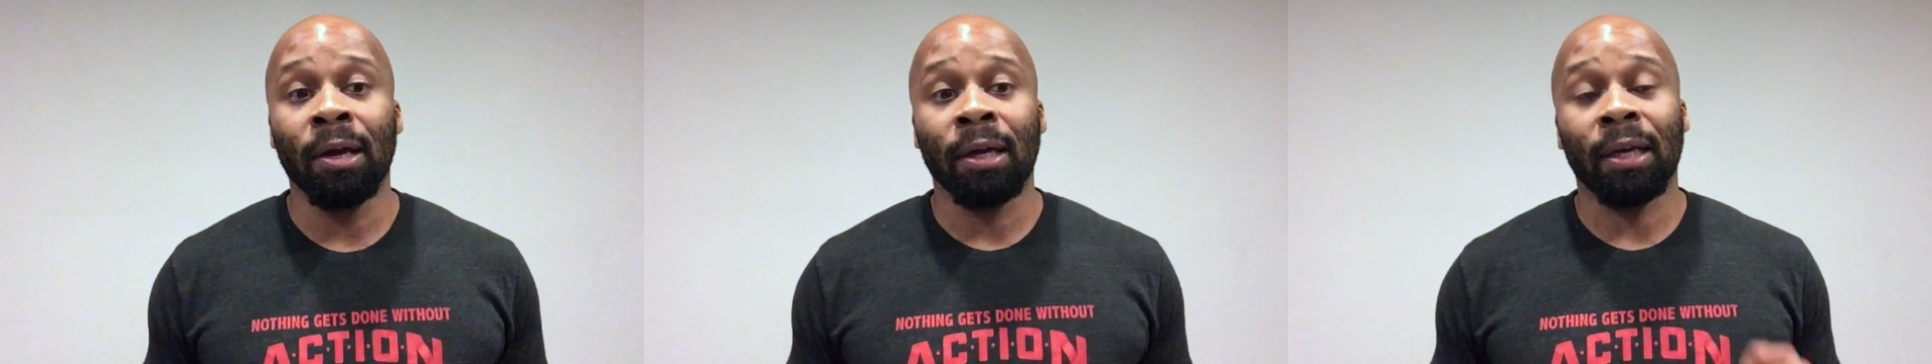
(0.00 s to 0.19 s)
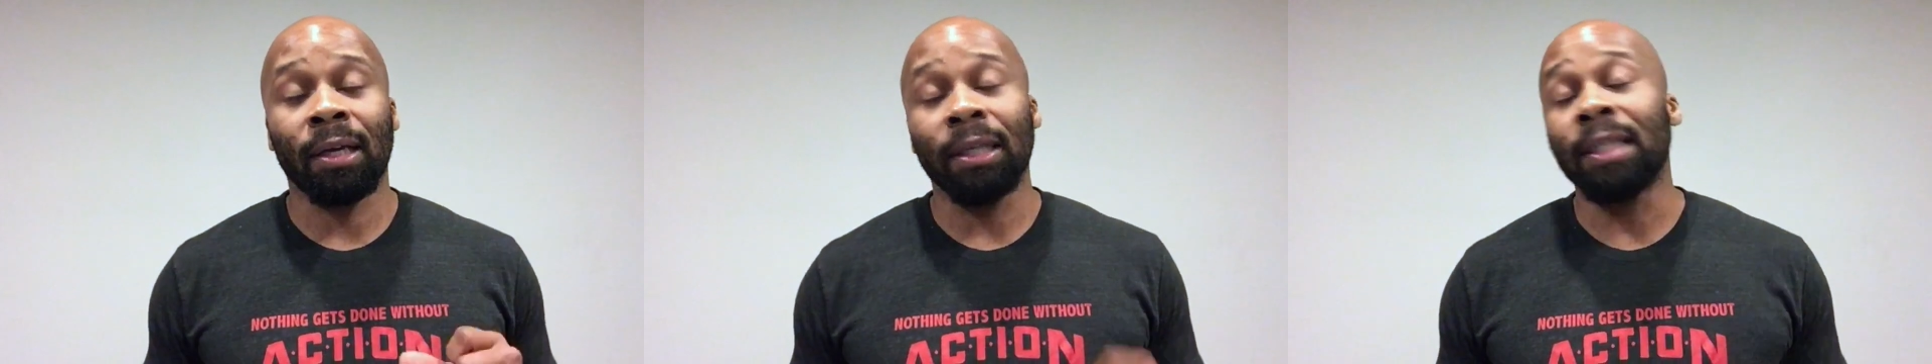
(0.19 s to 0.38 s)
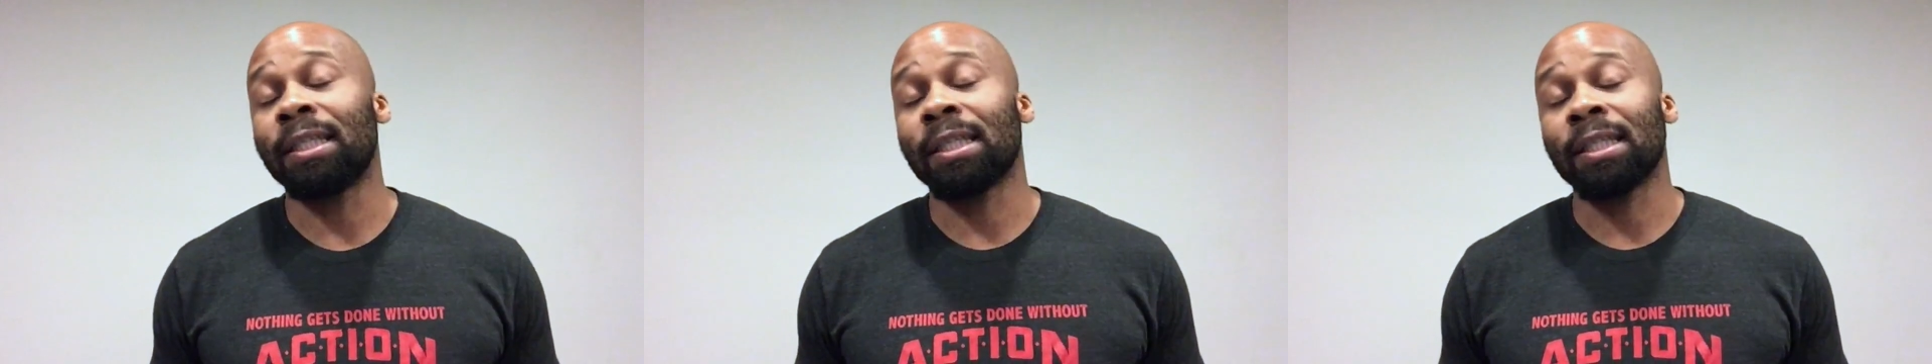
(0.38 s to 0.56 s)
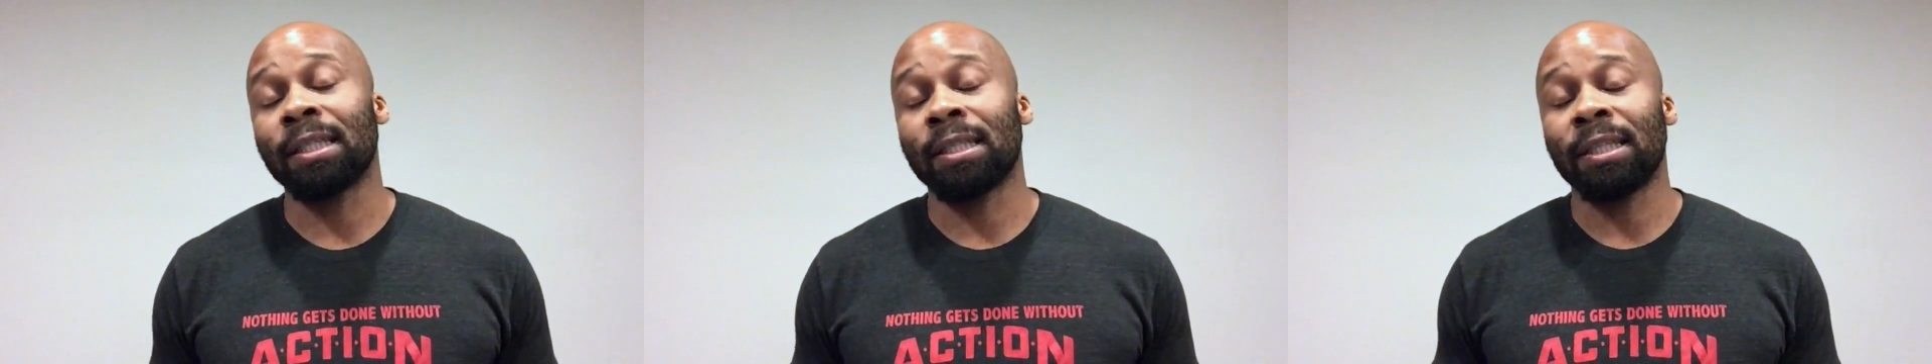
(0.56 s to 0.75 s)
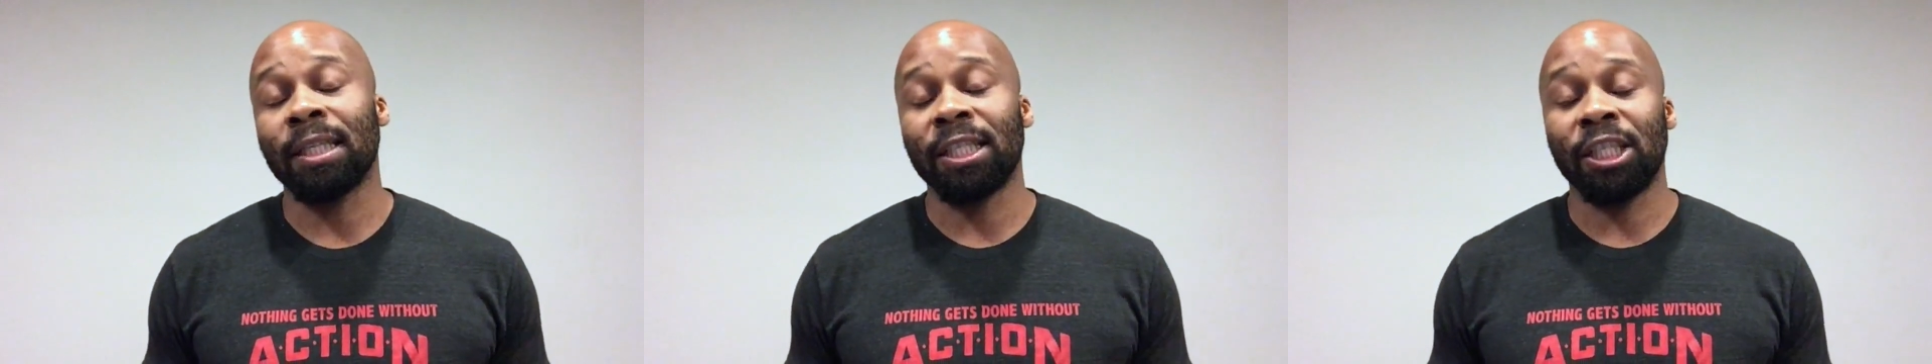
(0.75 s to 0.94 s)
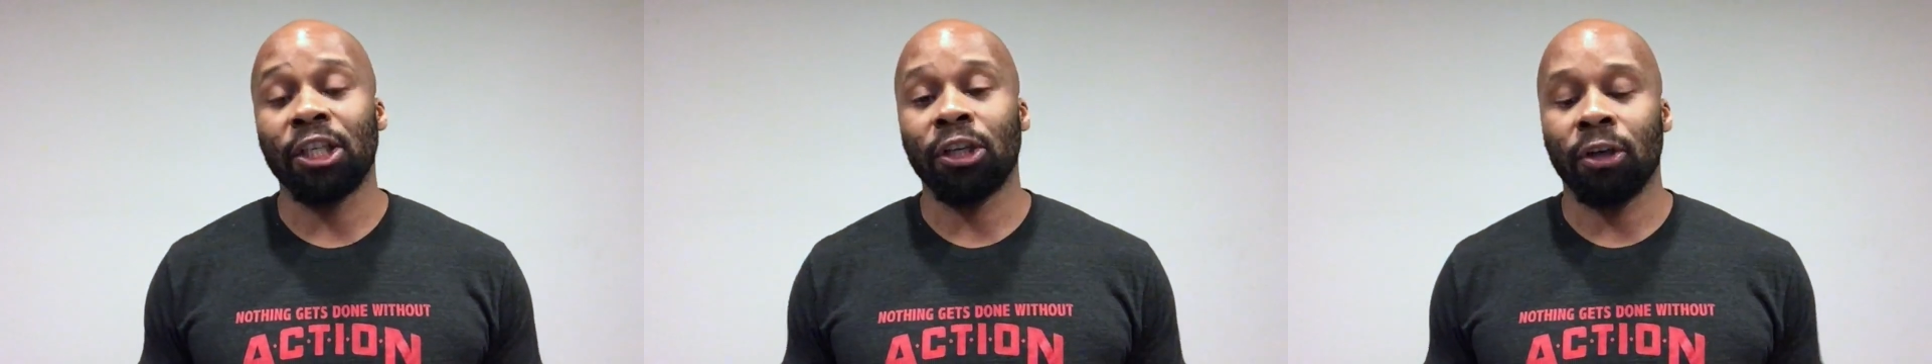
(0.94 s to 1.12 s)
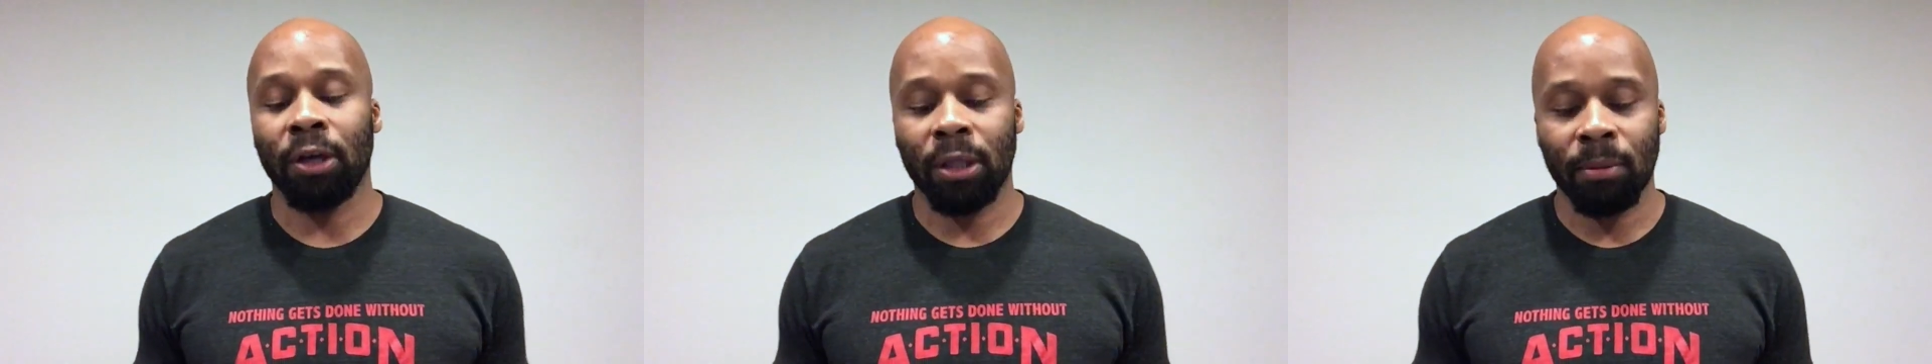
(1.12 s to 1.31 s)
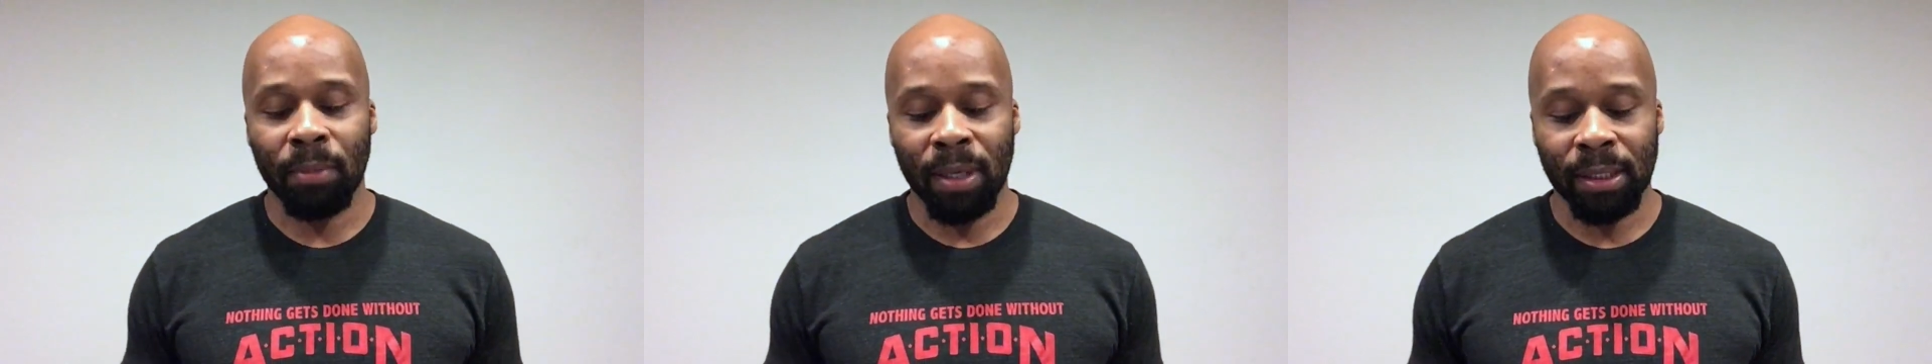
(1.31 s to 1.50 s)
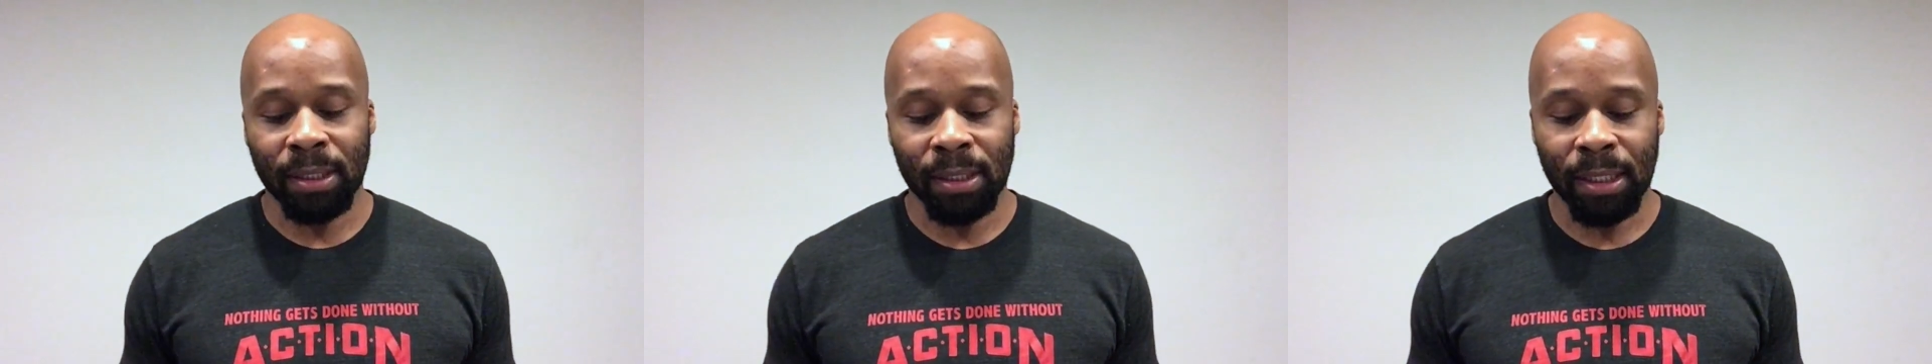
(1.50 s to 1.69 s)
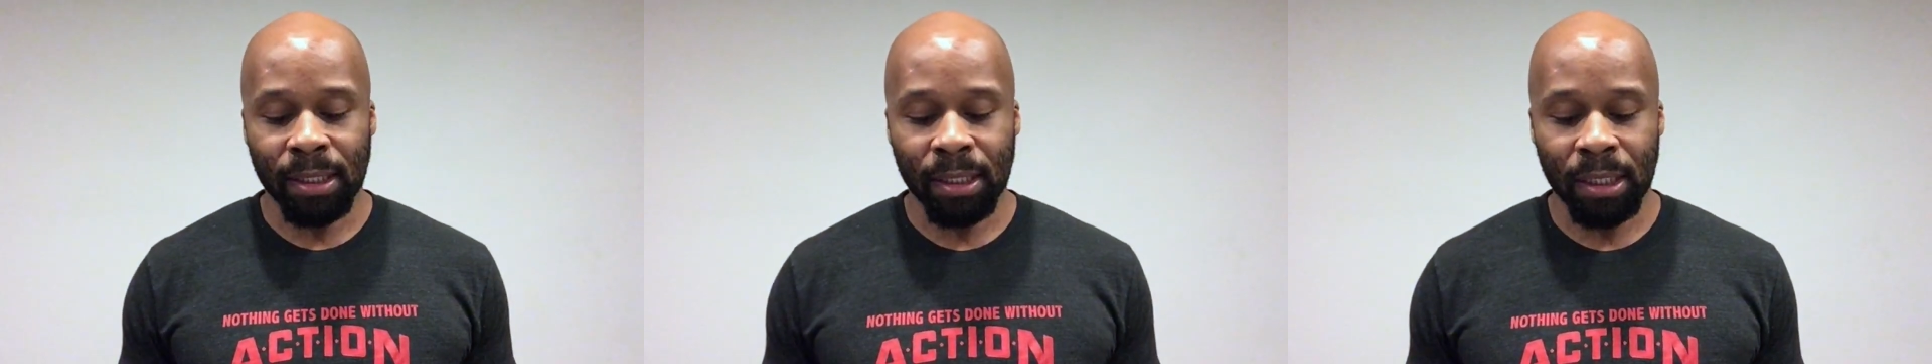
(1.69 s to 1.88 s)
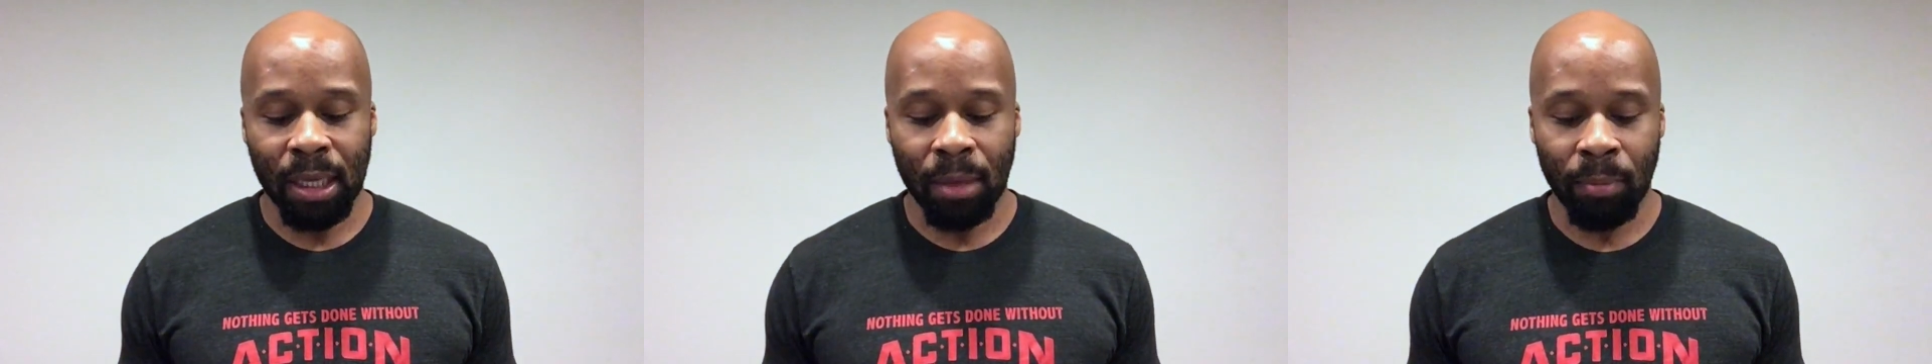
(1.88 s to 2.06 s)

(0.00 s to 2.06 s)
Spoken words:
collegians this year in the men's 60.